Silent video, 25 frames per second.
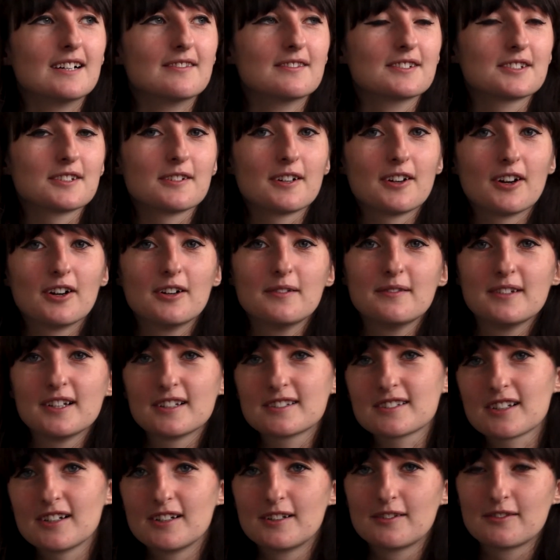So I hope
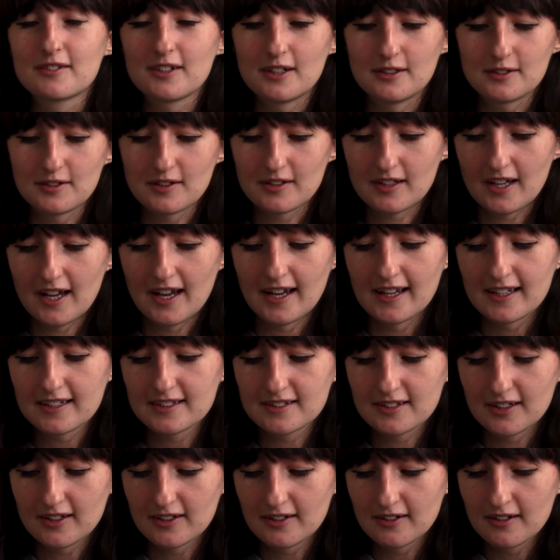this kind of goes okay.
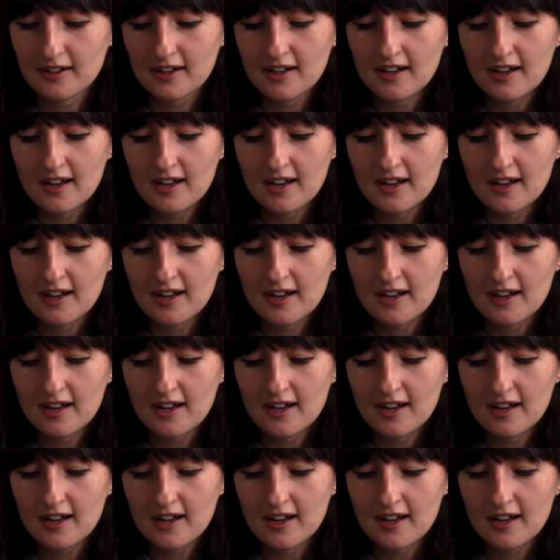So